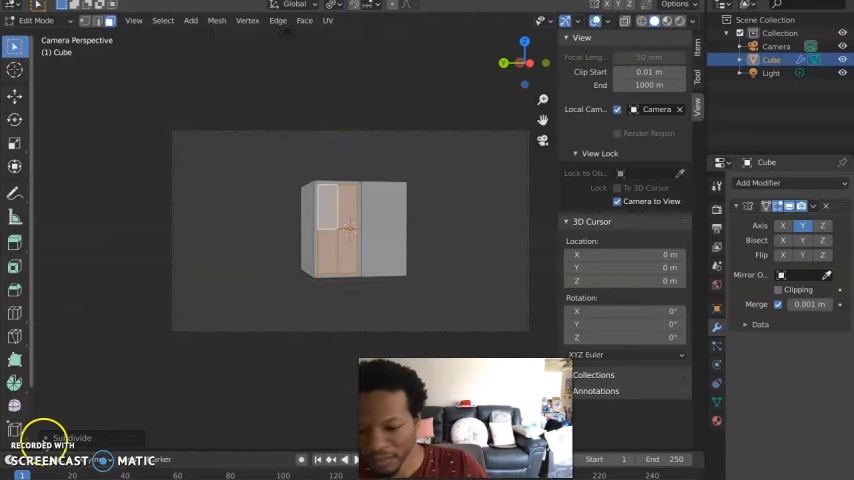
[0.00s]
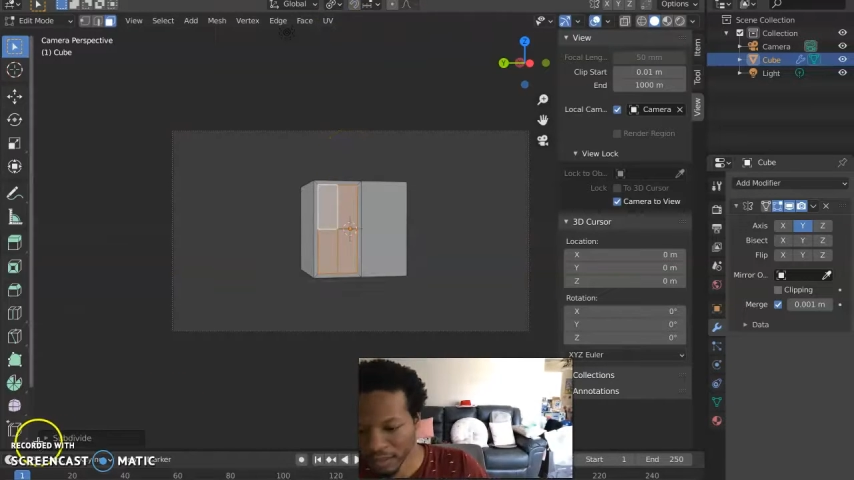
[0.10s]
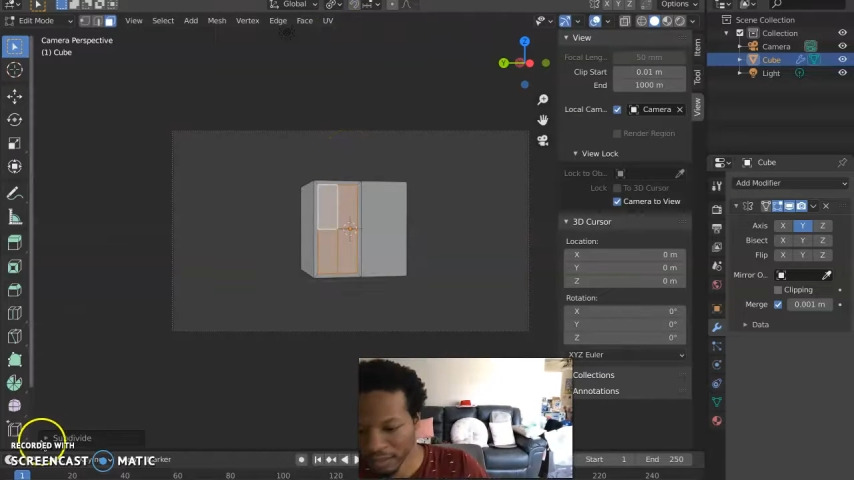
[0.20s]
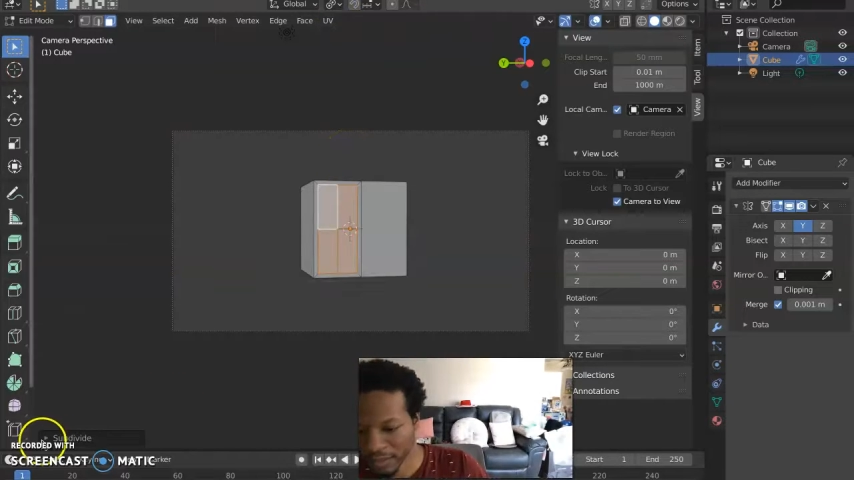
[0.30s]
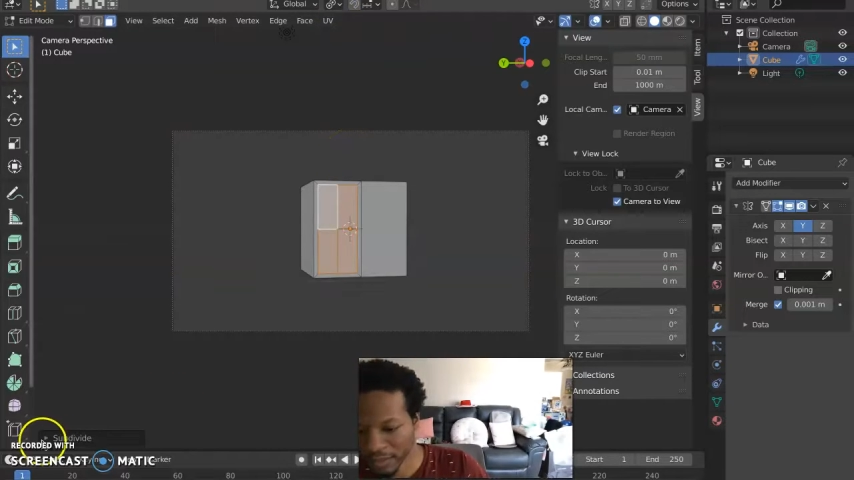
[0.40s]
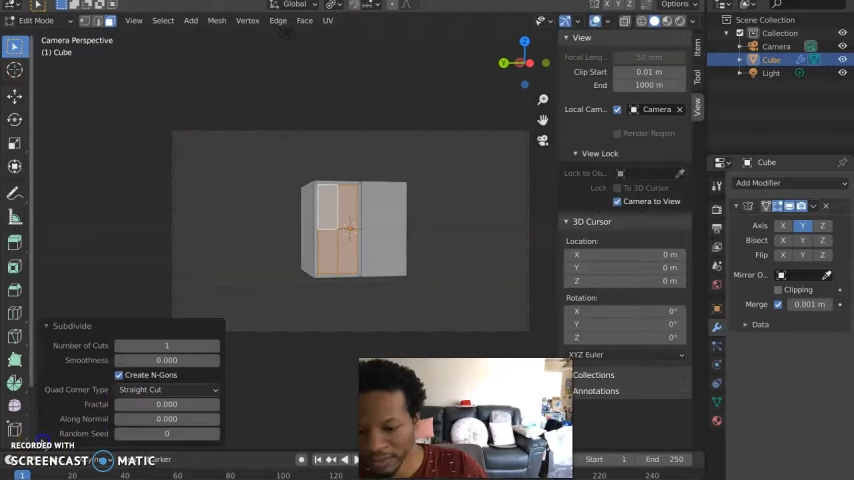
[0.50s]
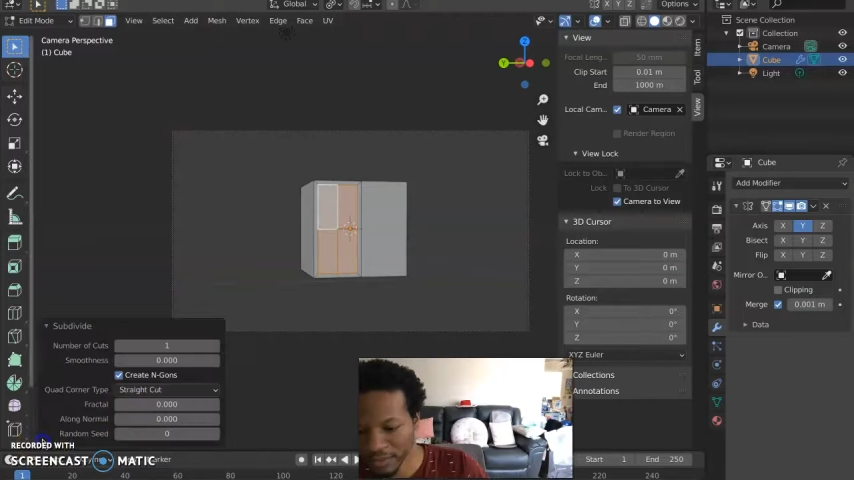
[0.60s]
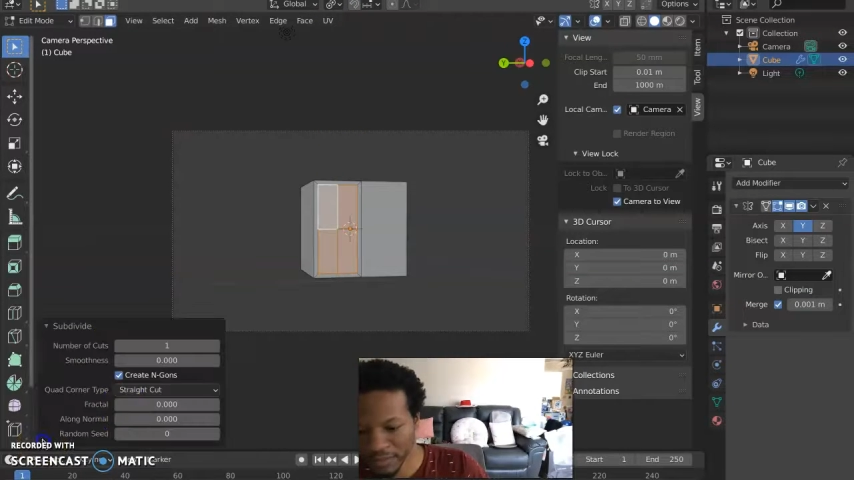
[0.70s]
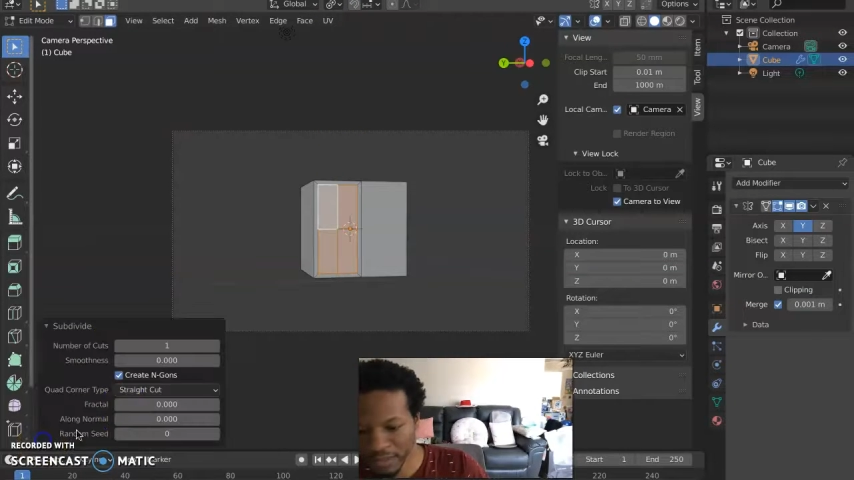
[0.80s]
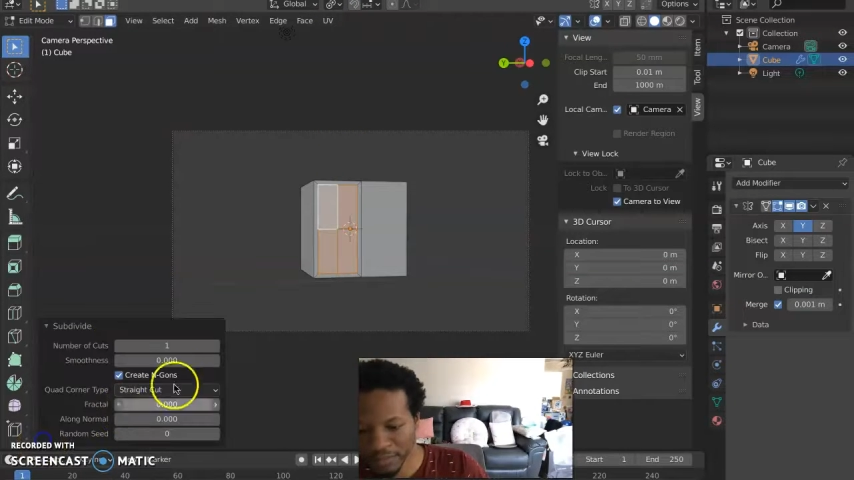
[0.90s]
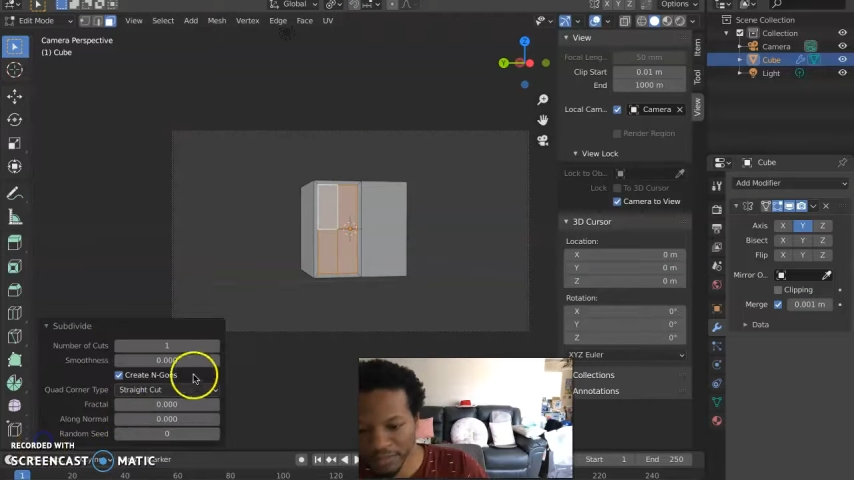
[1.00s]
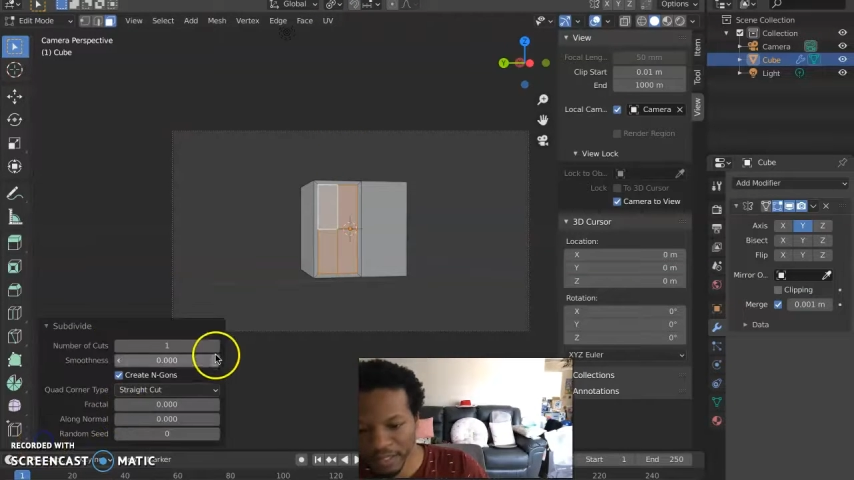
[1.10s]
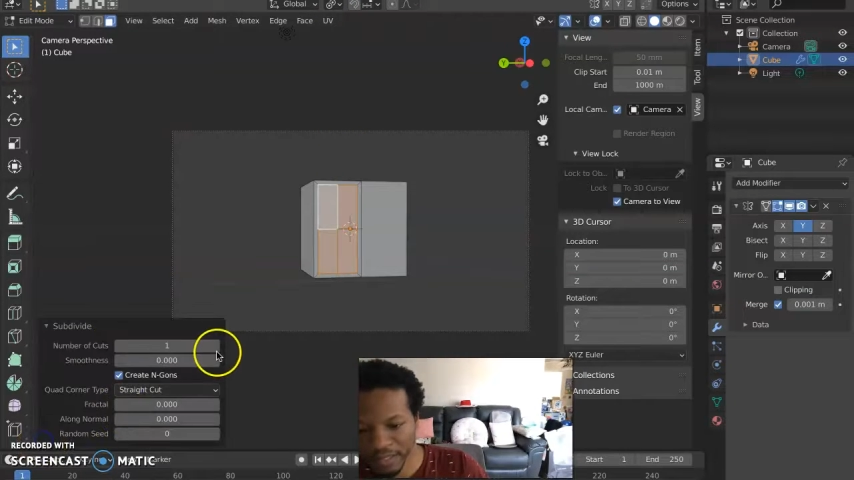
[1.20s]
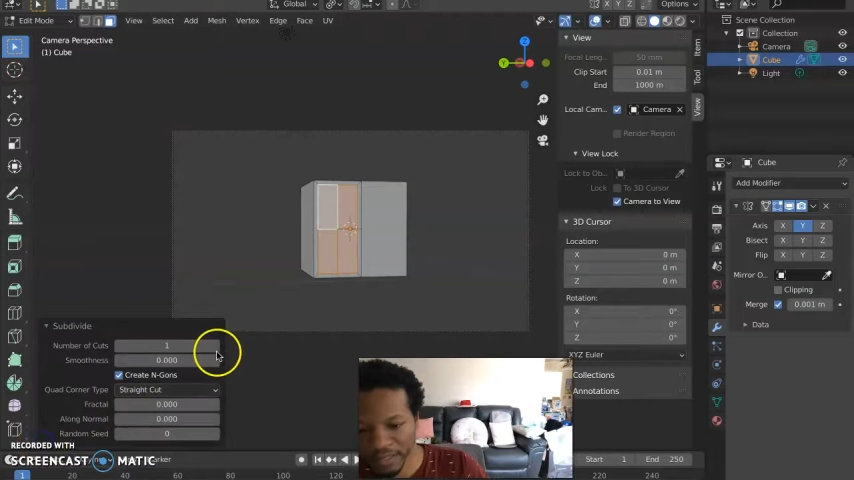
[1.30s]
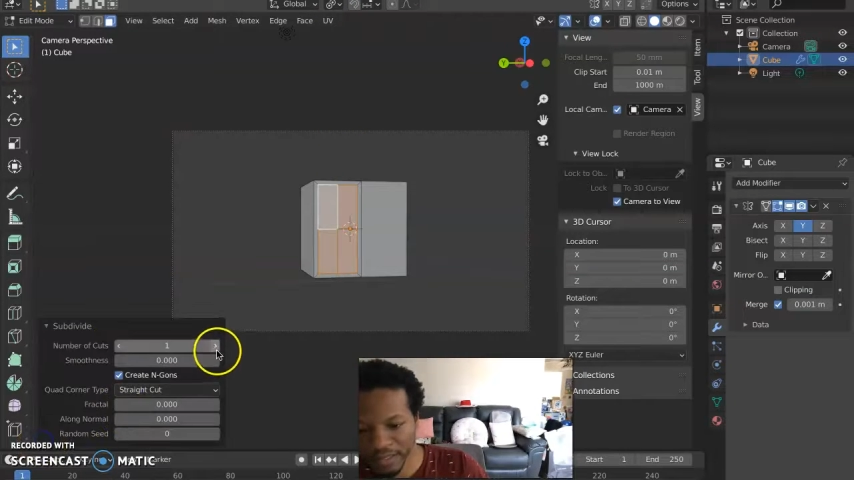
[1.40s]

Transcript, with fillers: Come down here to subdivide